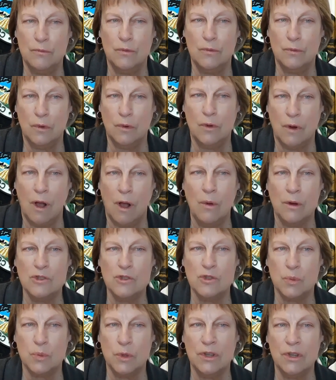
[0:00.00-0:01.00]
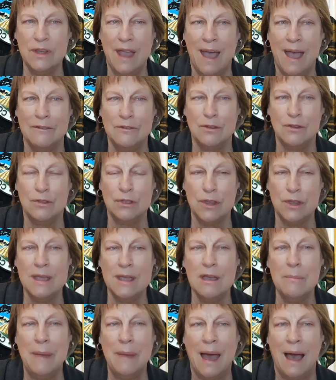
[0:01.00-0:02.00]
growers really have to think
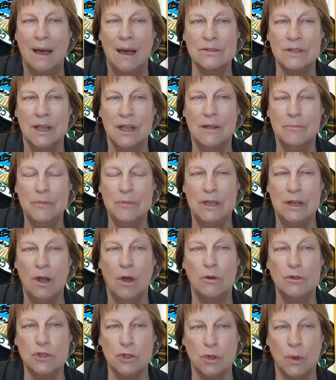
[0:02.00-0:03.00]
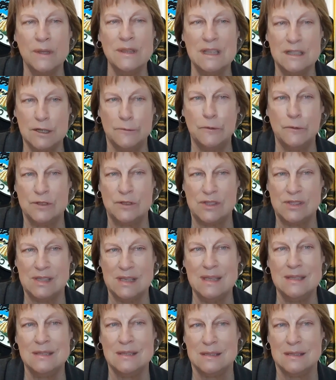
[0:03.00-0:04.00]
about, during the different
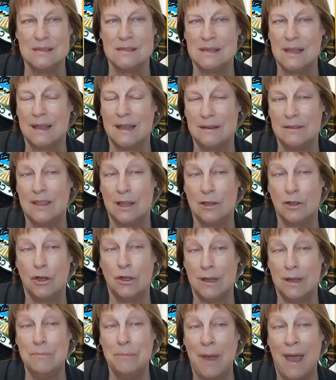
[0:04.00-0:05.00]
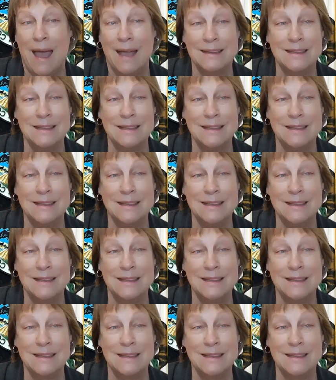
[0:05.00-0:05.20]
seasons that could impact.